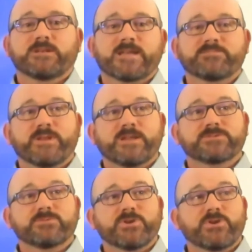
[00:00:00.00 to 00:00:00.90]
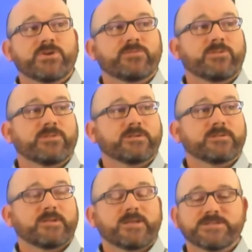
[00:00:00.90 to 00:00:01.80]
exponential curve on
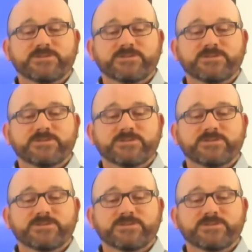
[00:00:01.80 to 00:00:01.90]
as